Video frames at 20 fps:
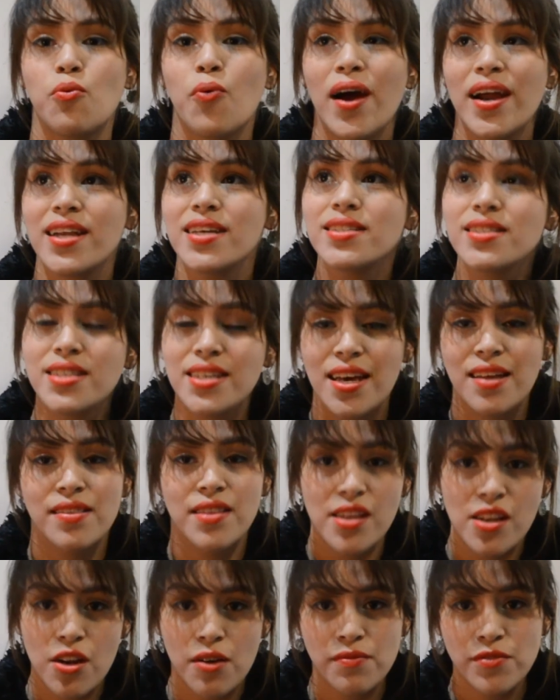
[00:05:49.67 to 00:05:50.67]
What is the
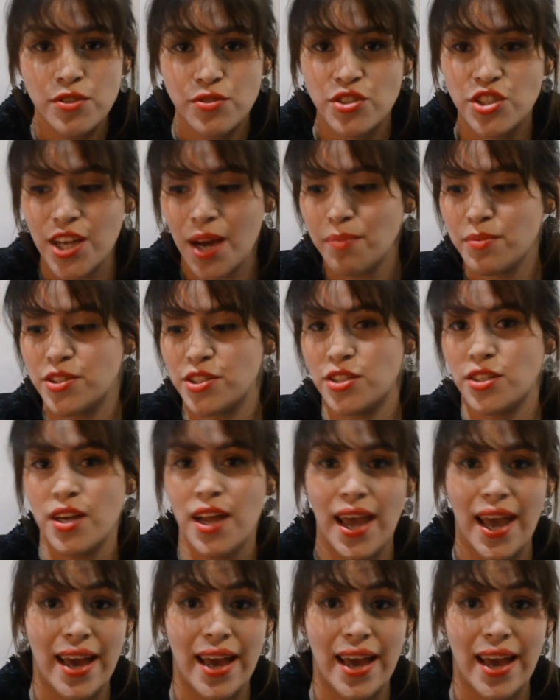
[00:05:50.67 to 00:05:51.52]
ending of the chapter?